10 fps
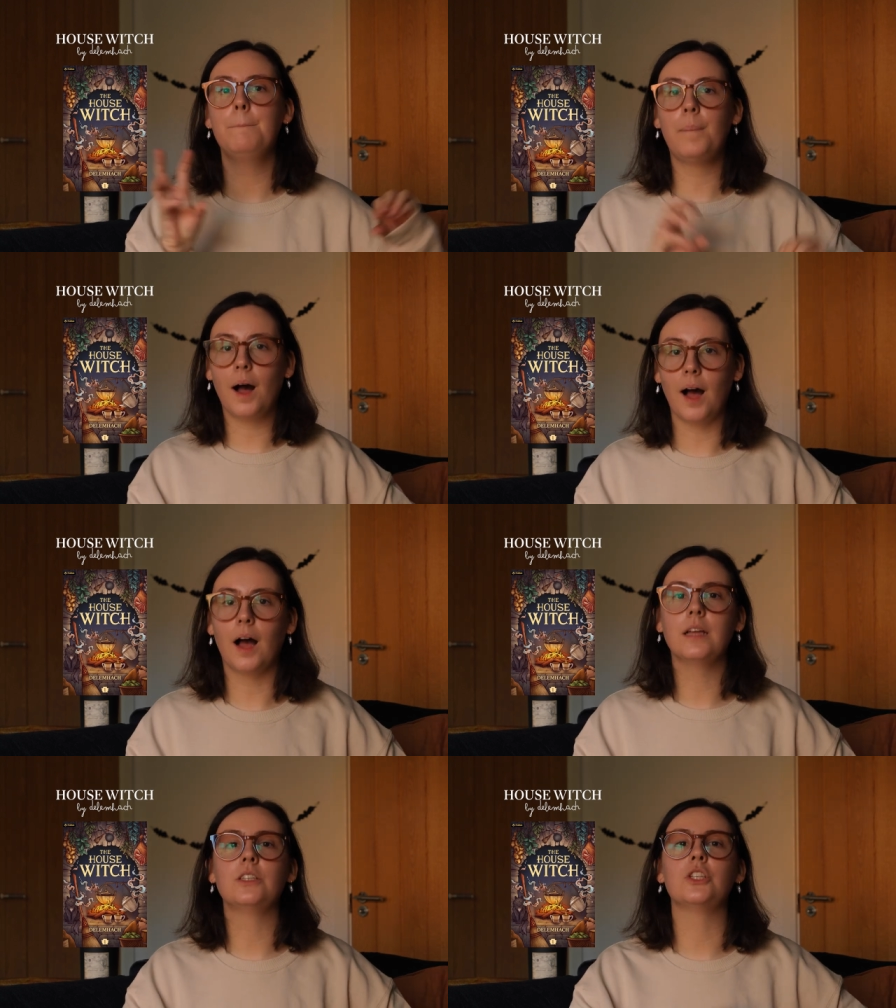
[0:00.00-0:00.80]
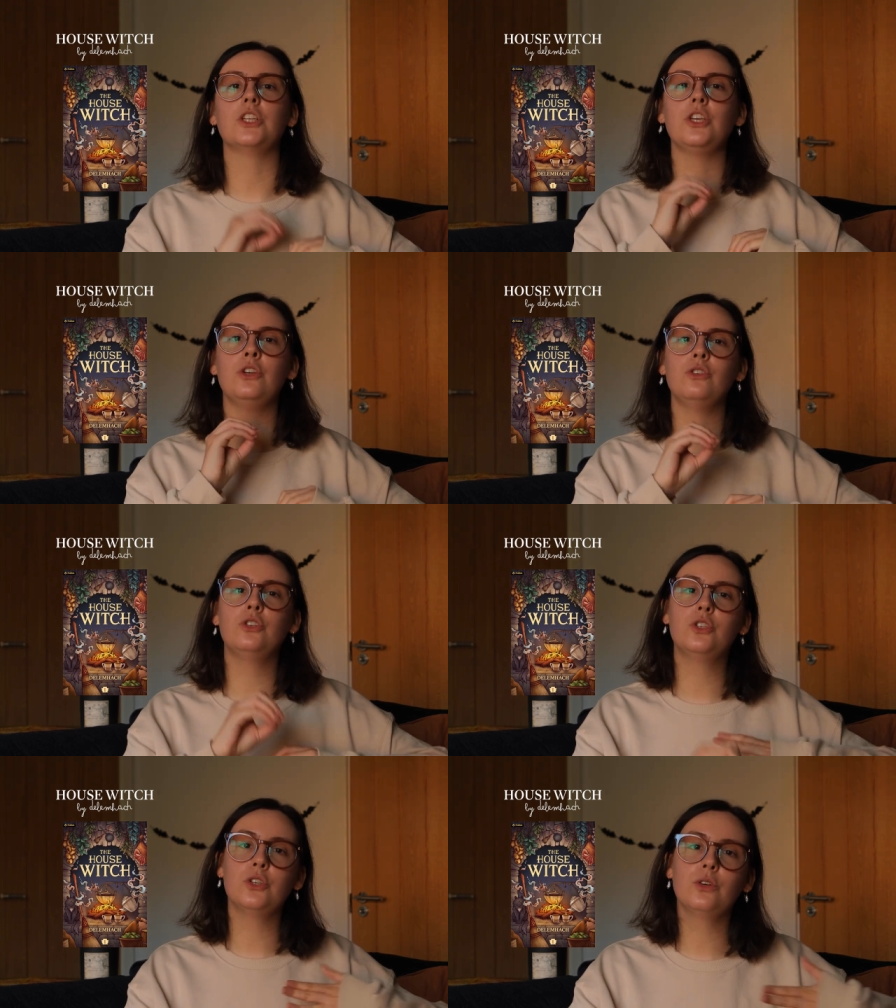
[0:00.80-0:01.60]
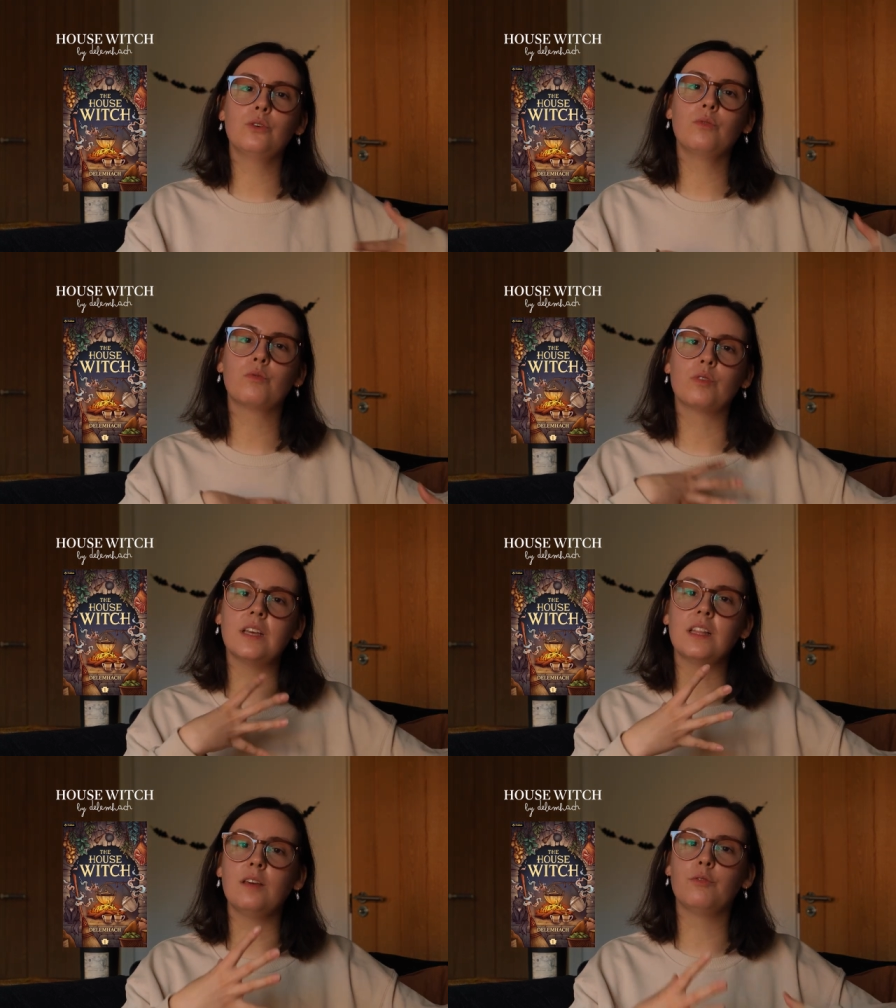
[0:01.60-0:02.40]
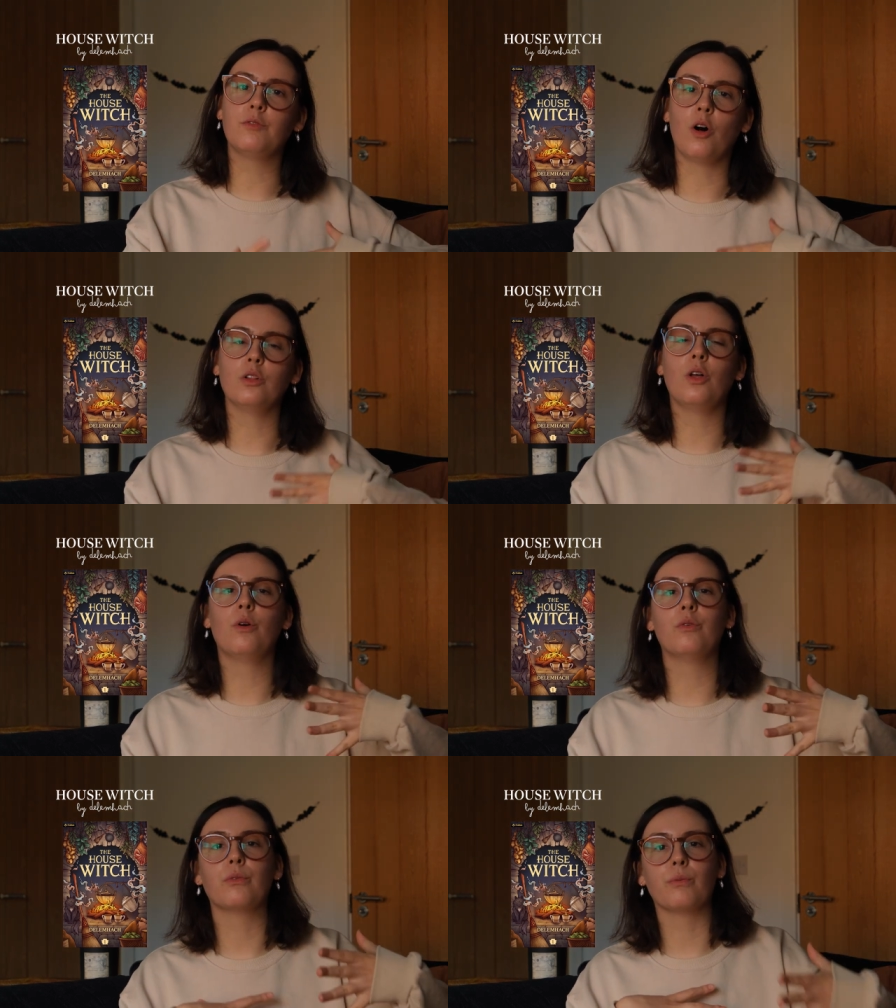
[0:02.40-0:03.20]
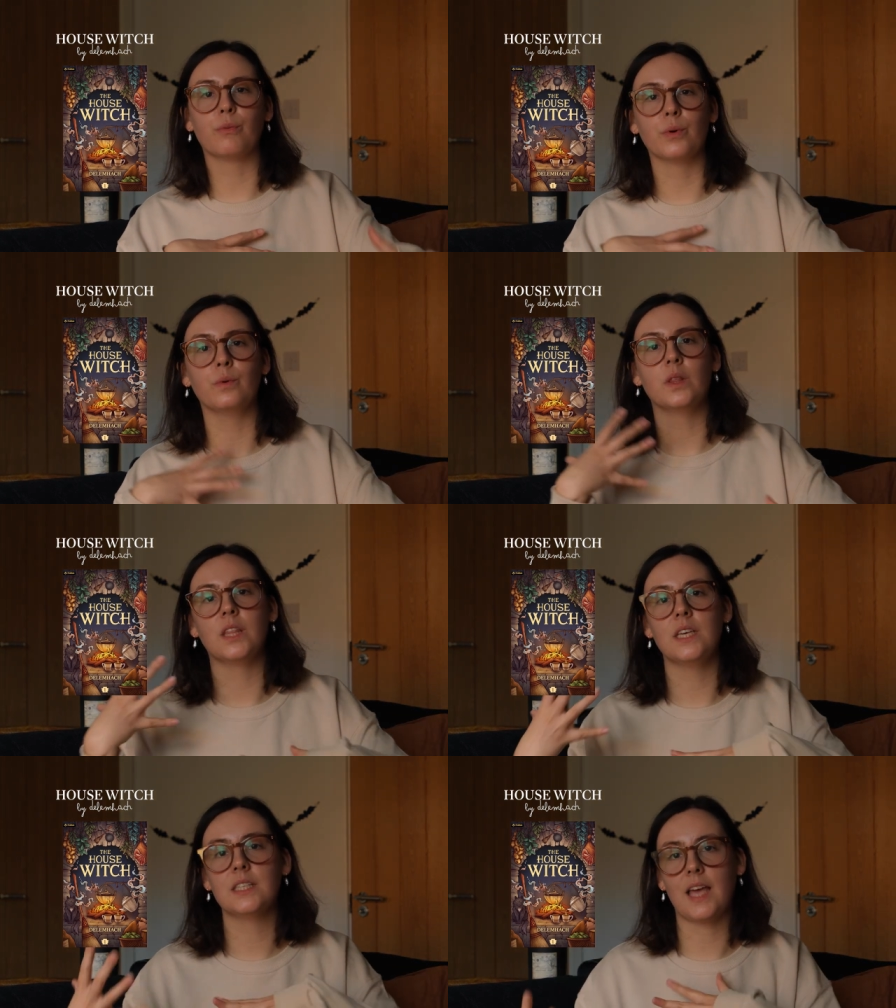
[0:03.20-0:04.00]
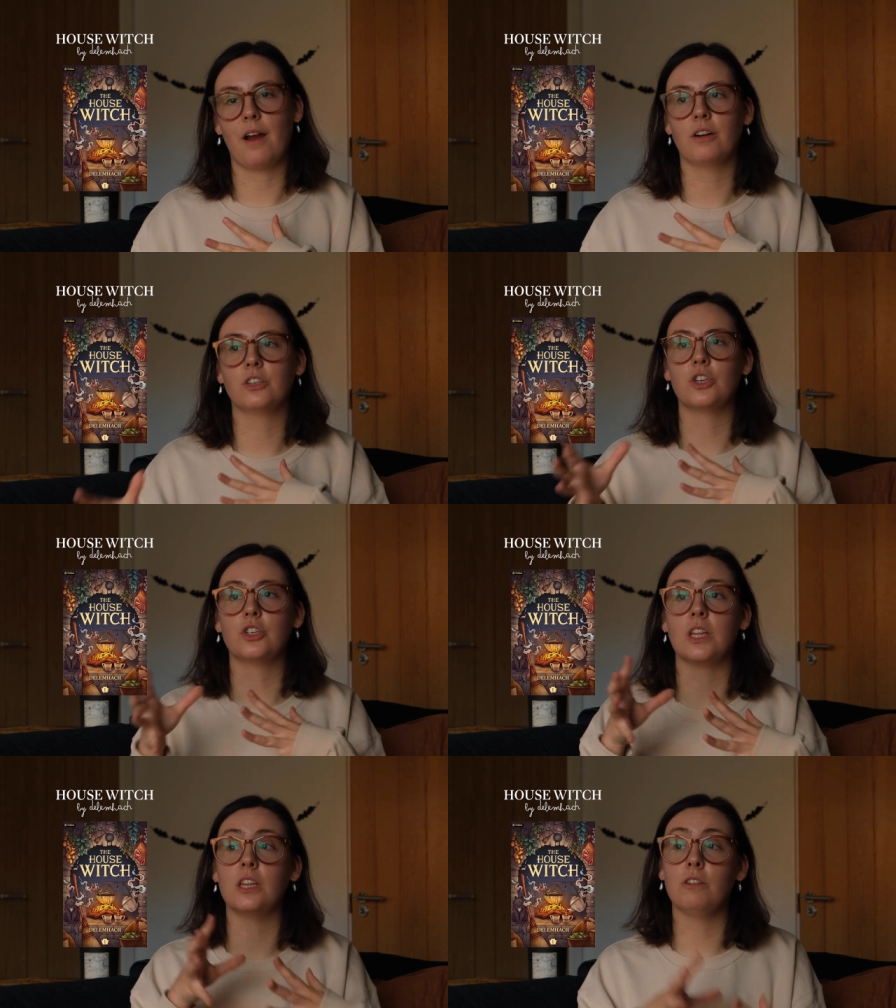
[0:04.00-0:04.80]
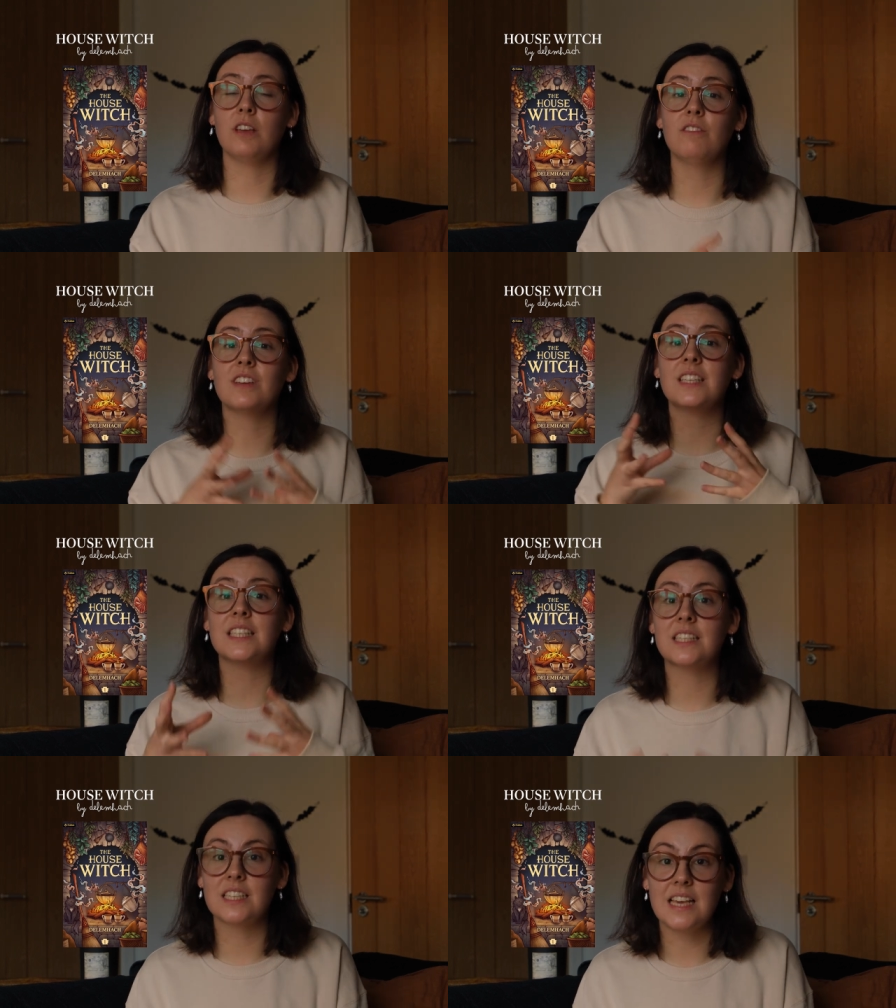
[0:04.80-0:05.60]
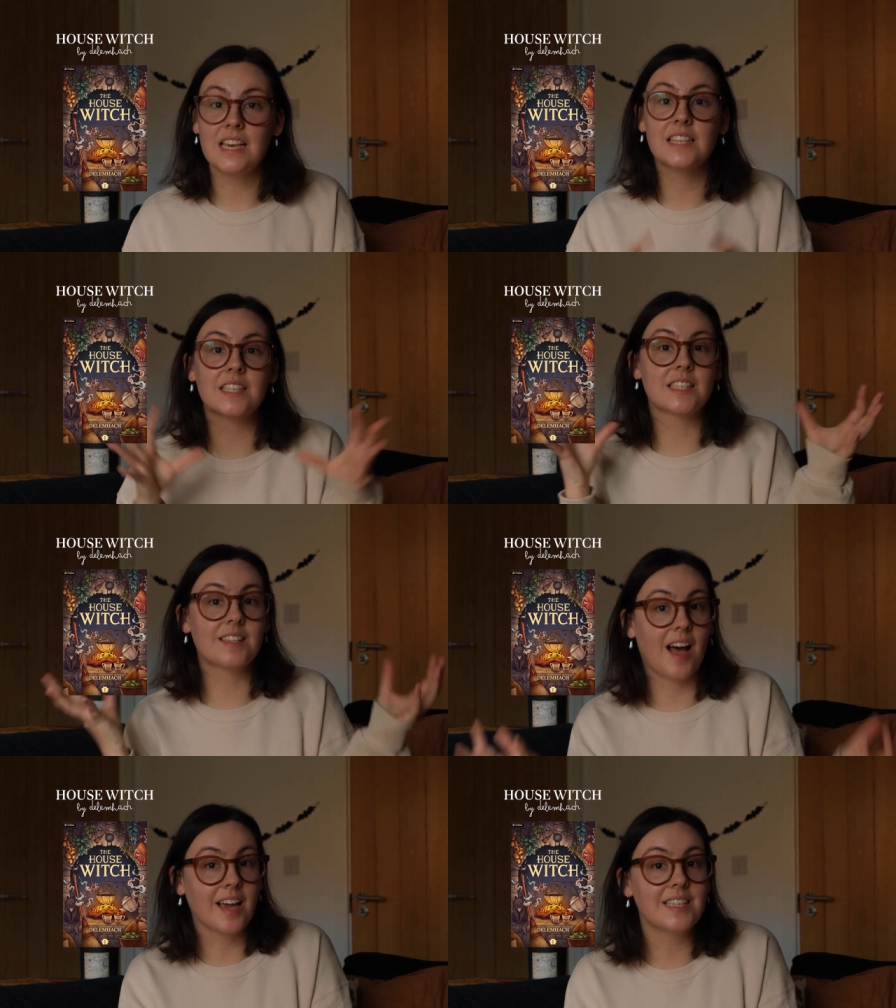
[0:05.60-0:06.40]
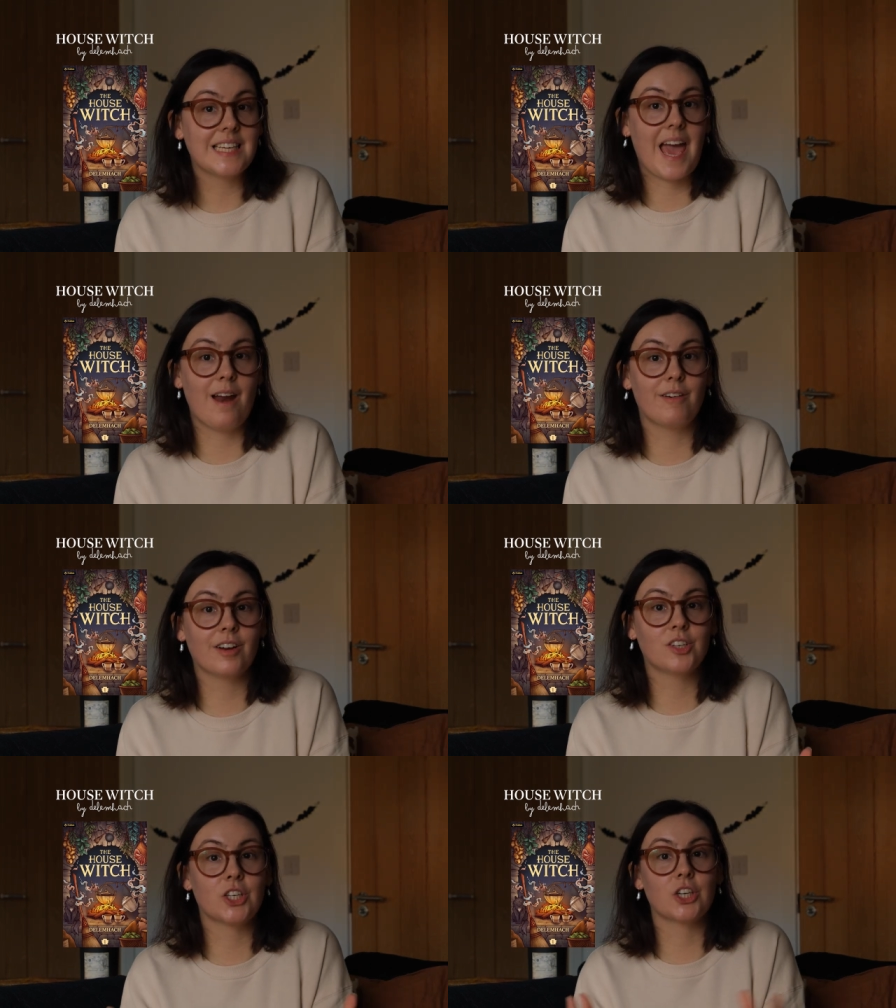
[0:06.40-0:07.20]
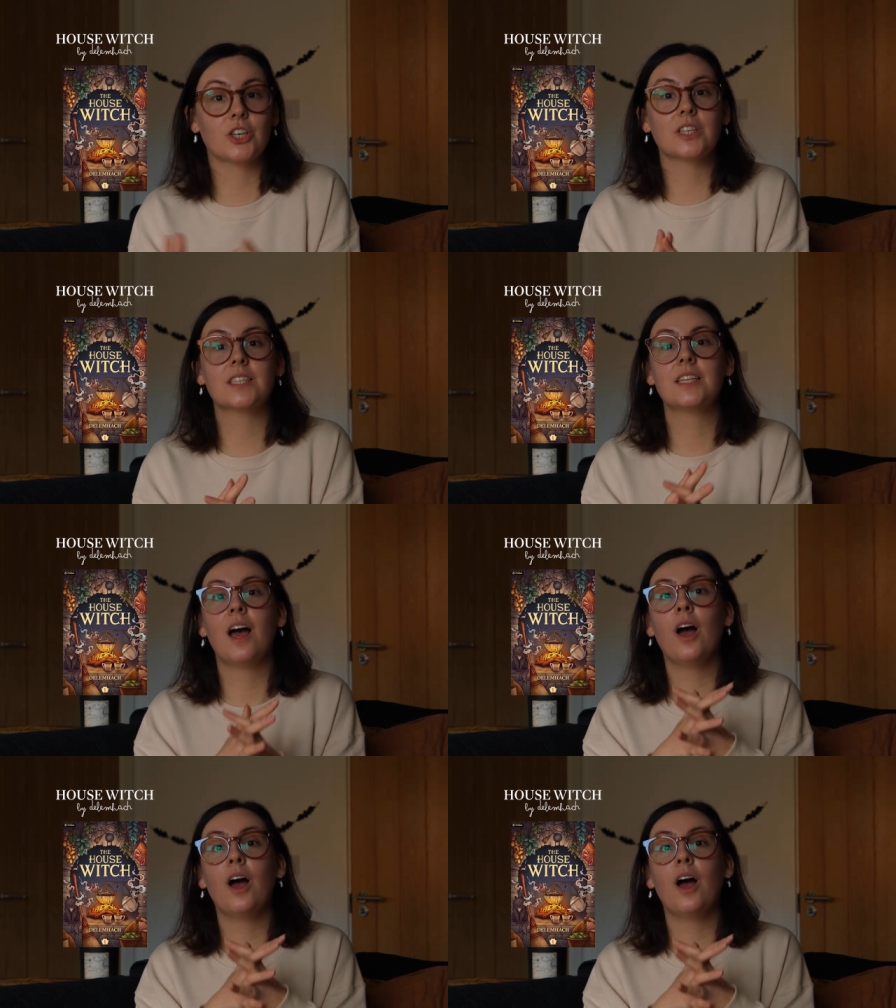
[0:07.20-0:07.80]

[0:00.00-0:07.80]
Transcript: But you do really follow through with these characters, and you even see side characters